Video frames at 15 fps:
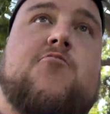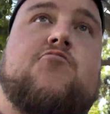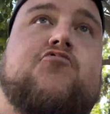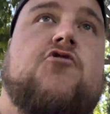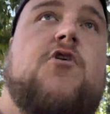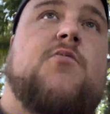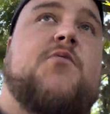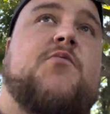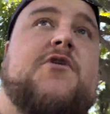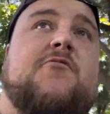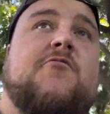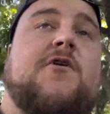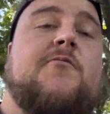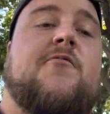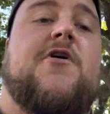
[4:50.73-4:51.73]
probably
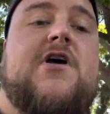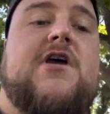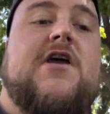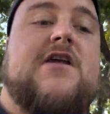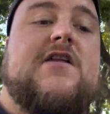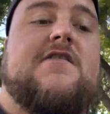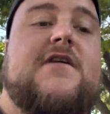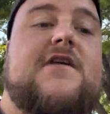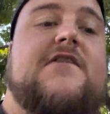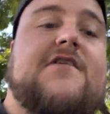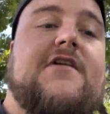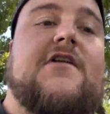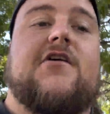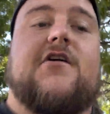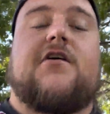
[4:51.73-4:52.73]
one where he needs to
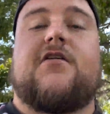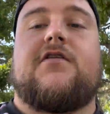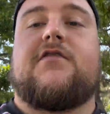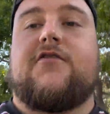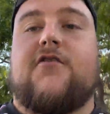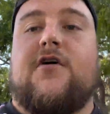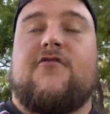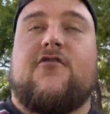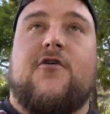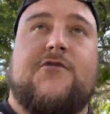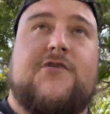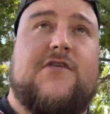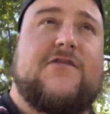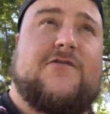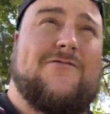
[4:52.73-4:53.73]
look for other
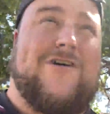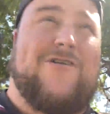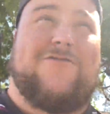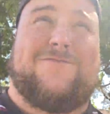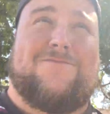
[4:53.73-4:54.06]
options as well. And